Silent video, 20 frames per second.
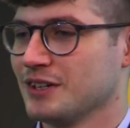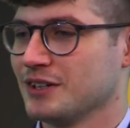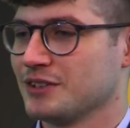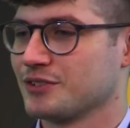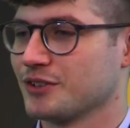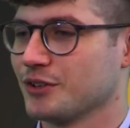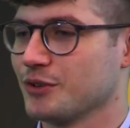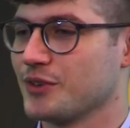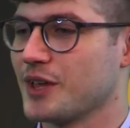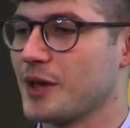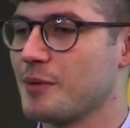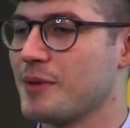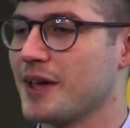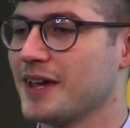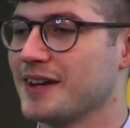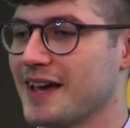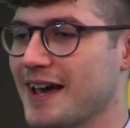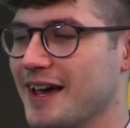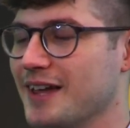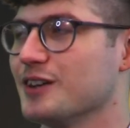So, their
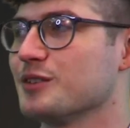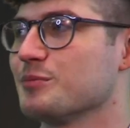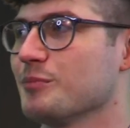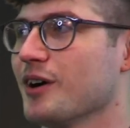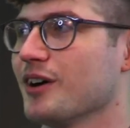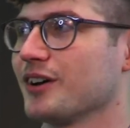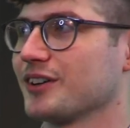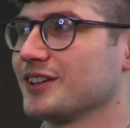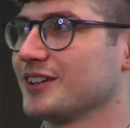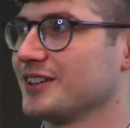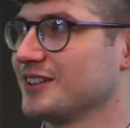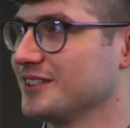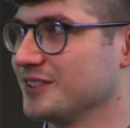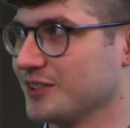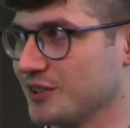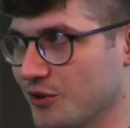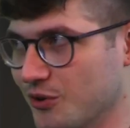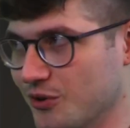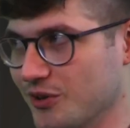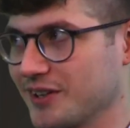main end market is
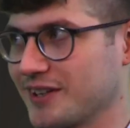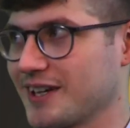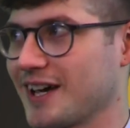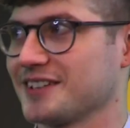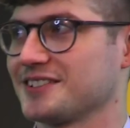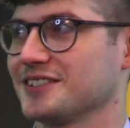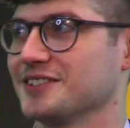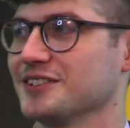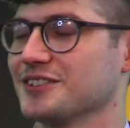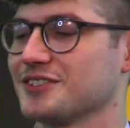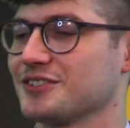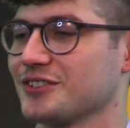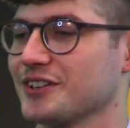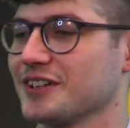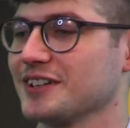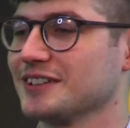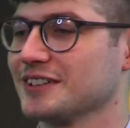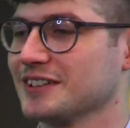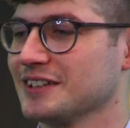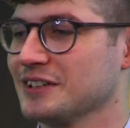the oil and gas
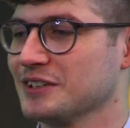industry.